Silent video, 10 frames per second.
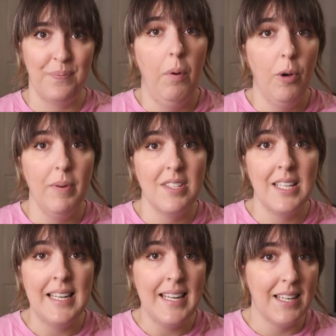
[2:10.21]
Bob is
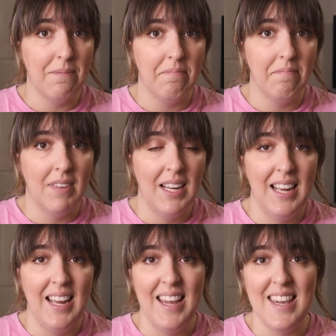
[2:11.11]
an idiot.
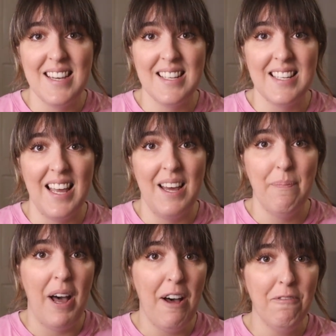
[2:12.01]
He's a
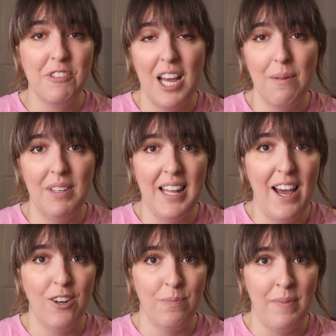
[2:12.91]
puffed up,
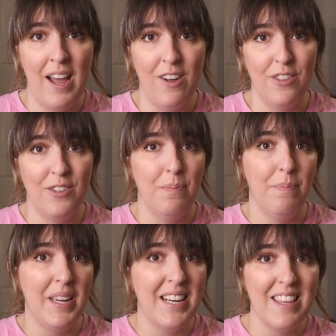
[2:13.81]
loud mouthed,
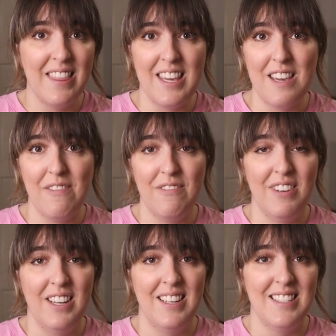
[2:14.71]
petty thief,
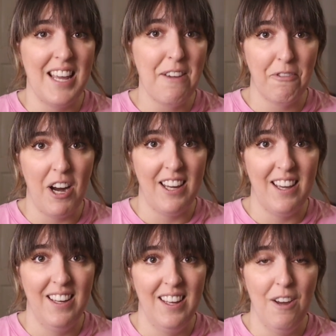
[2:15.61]

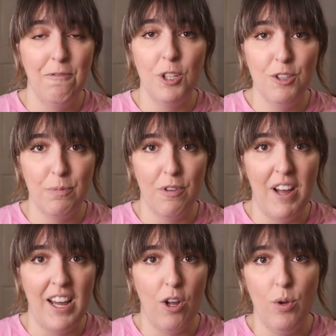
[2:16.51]
safecracker, full of
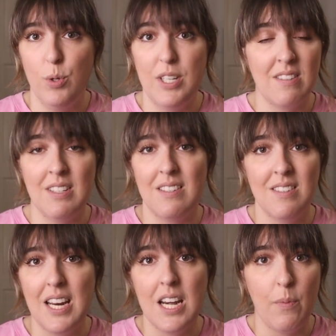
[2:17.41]
bravado who doesn't
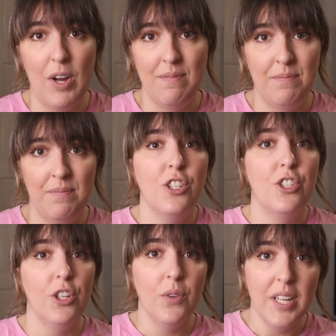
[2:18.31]
listen to anyone.
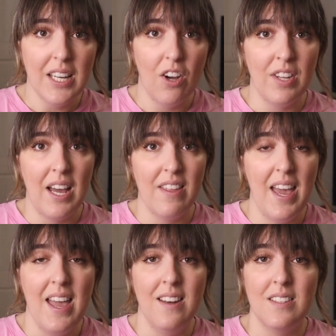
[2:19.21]
Judy, on the other
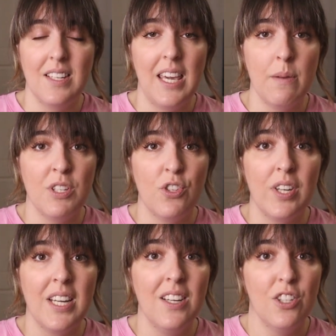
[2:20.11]
hand, is a
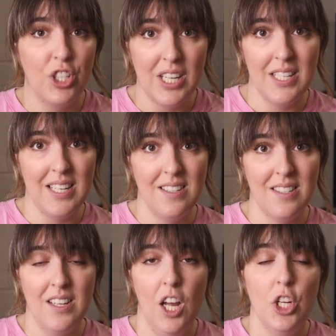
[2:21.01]
chemistry
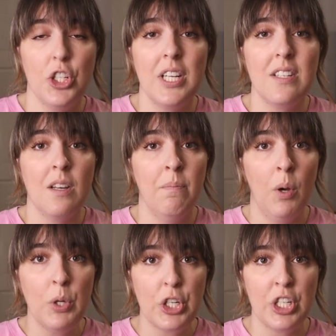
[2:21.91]
genius. She's
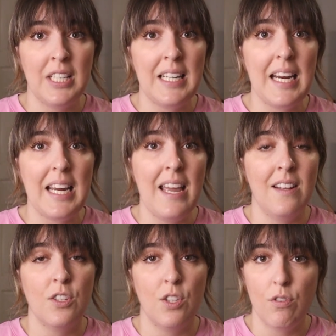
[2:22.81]
emotionally
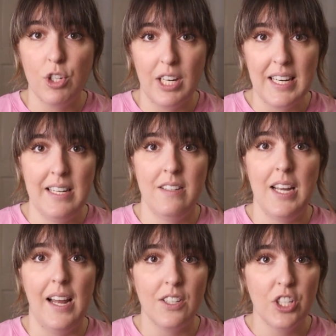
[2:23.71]
and socially
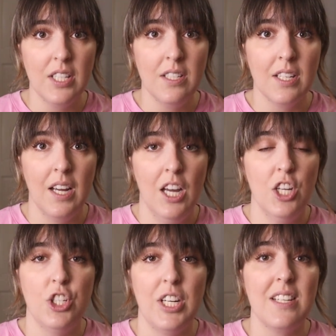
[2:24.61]
intelligent.
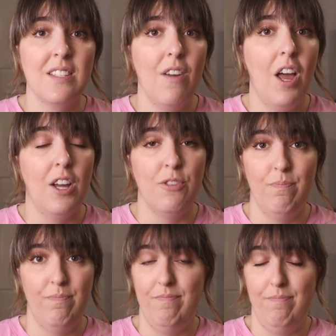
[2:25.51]
She's a
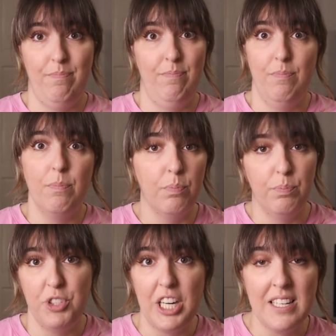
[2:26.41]

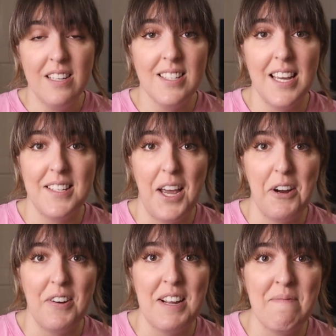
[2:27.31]
genius, as
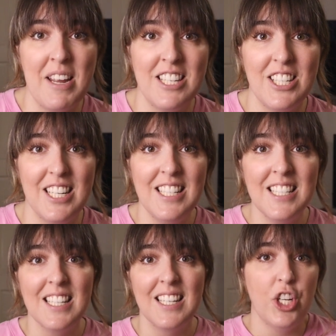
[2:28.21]
I already
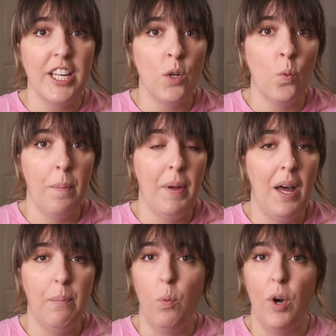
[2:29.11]
mentioned. She can whip
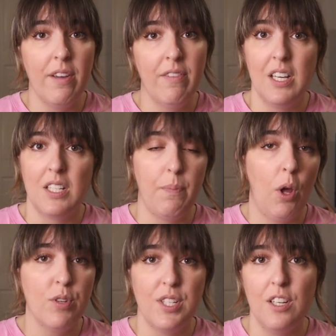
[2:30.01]
up whatever
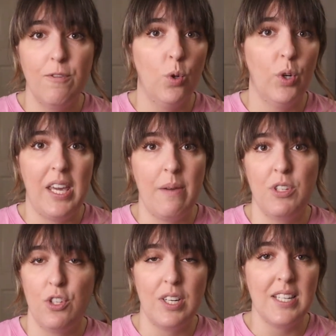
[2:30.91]
explosive or
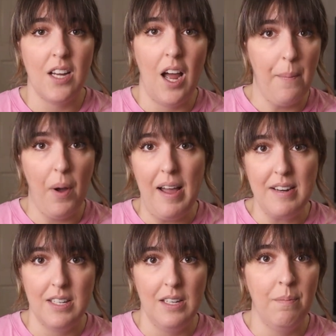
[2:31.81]
chemistry type
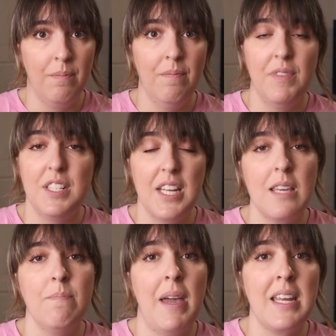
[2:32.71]
item the
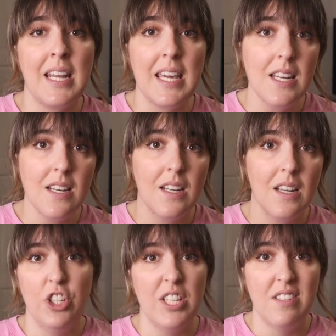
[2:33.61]
team may need.
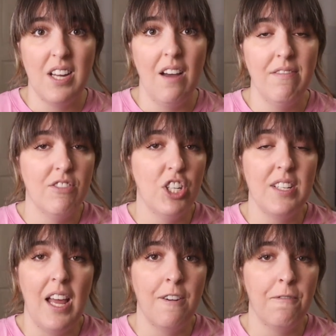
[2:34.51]
She's tough,
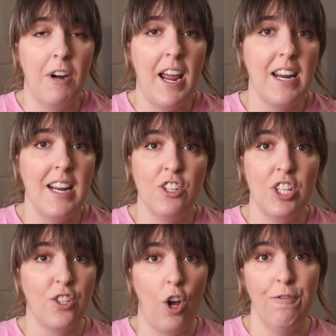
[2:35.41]
she's unafraid, and
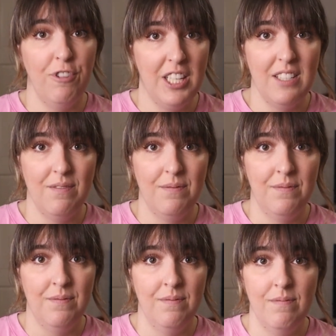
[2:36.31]
she's confident.
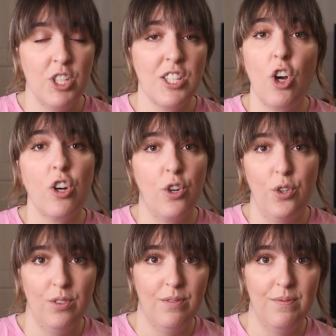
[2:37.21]
She's got it
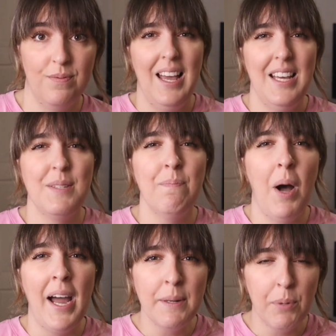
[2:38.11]
all. It's
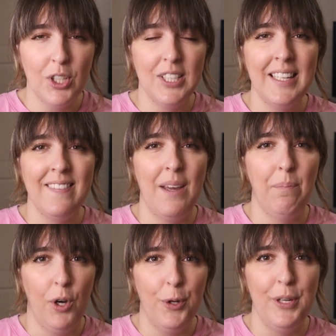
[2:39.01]
mind boggling
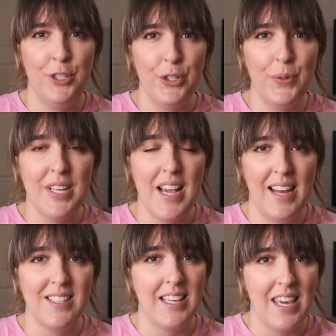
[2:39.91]
that Bob and Judy
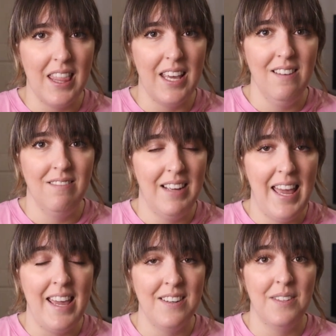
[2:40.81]
are together
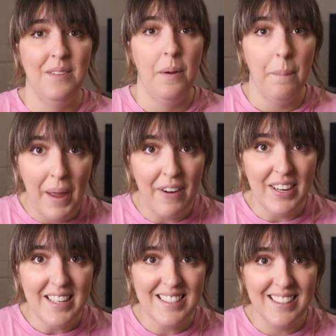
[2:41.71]
and
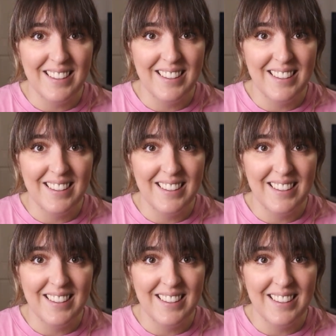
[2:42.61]
married.